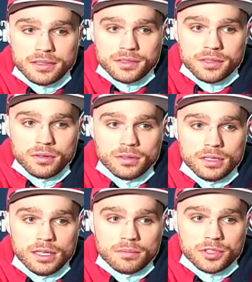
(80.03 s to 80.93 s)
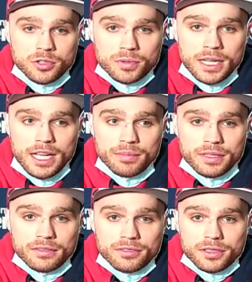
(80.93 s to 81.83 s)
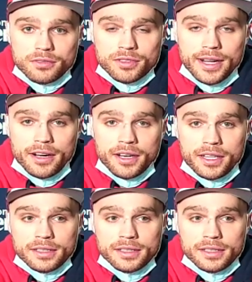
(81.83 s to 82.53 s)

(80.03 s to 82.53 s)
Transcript: So I'm super happy for Harry.